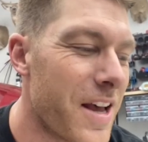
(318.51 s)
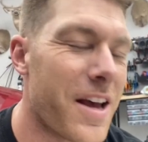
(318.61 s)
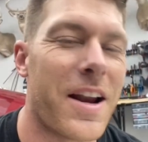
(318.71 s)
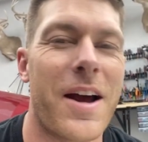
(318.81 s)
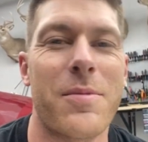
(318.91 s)

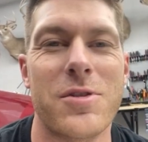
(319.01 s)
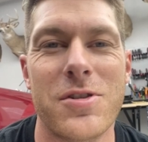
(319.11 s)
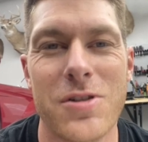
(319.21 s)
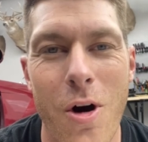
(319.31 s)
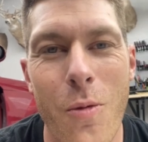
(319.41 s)
And I am
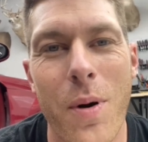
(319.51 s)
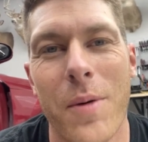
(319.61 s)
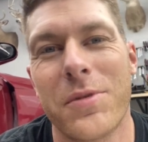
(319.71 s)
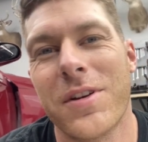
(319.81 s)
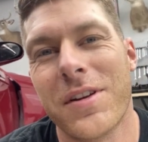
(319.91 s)
so
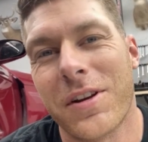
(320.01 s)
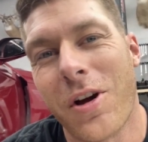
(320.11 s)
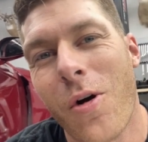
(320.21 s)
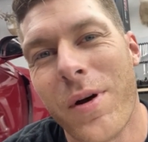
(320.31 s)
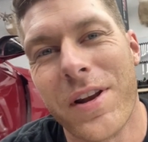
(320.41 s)
pumped to
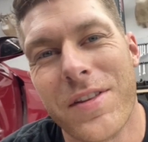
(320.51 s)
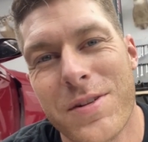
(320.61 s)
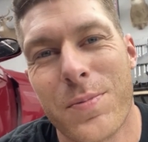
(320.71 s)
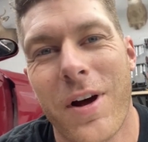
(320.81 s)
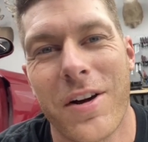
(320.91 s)
go in in this
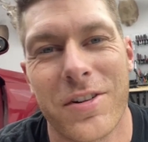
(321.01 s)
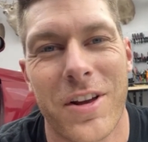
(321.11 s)
product.